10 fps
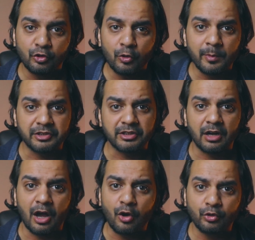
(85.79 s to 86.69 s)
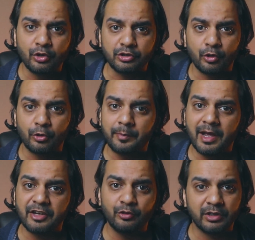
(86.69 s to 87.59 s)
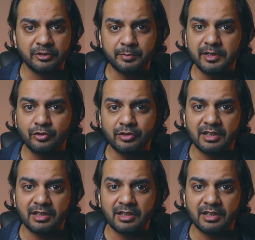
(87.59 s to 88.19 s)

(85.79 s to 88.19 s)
No matter how good or bad you can speak to the